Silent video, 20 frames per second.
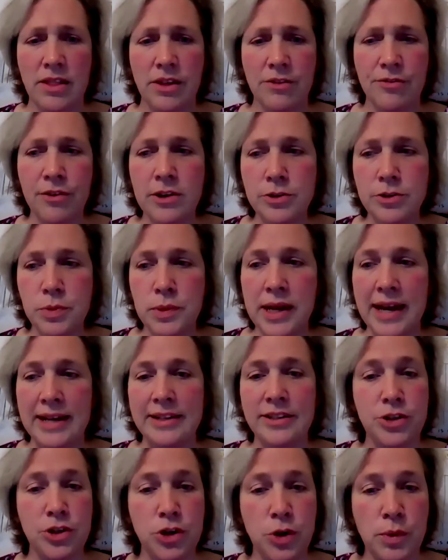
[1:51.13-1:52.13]
The first one
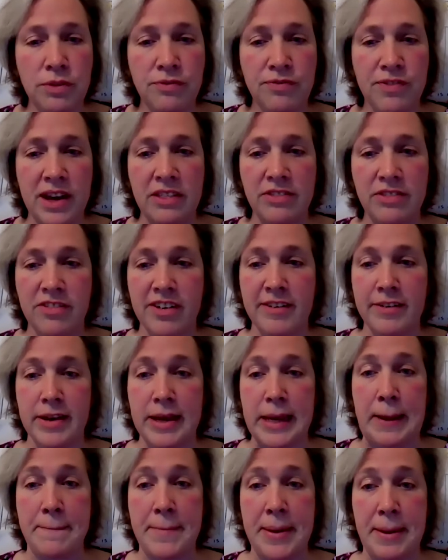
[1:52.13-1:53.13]
had to do with faith
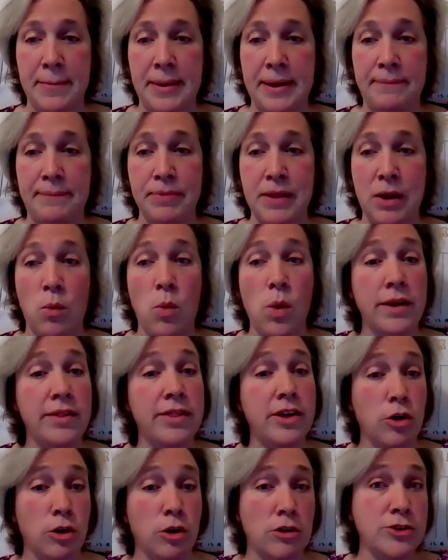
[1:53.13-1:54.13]
commitment, and one
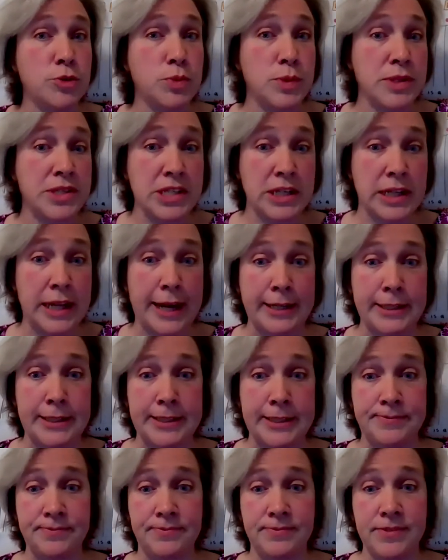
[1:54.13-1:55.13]
of the girls was
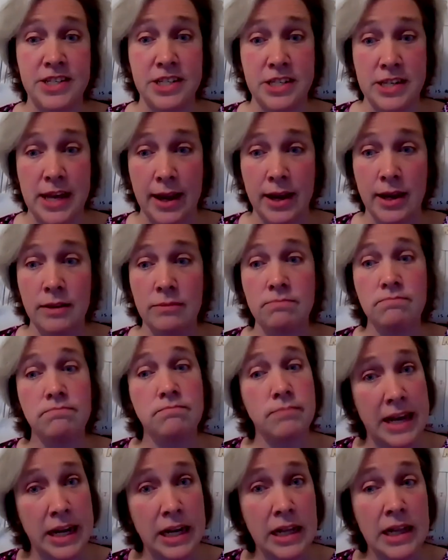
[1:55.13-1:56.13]
selected. The second,
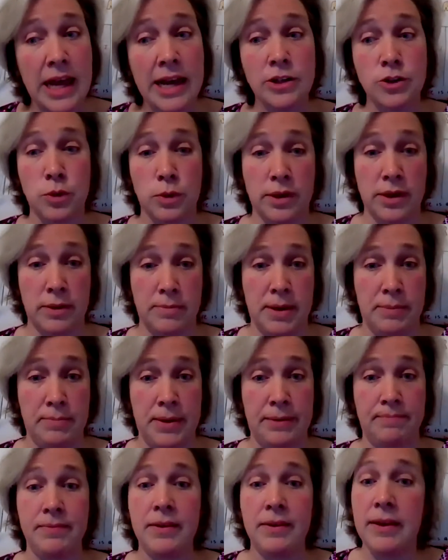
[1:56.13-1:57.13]
intellectual
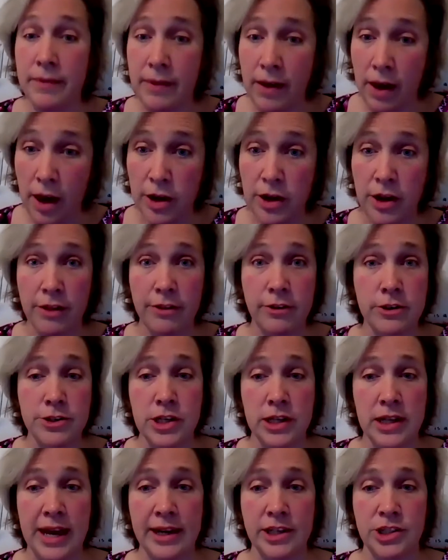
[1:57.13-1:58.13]
commitment, another
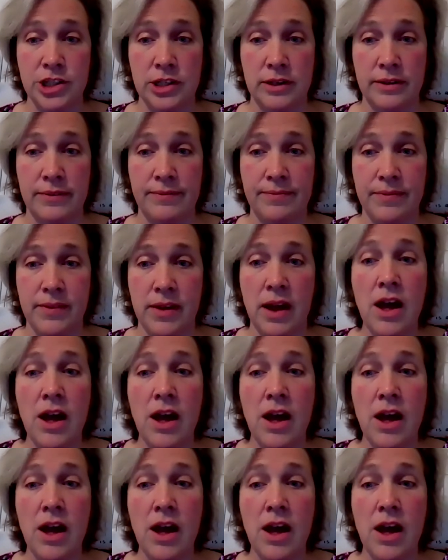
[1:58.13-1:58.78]
selection.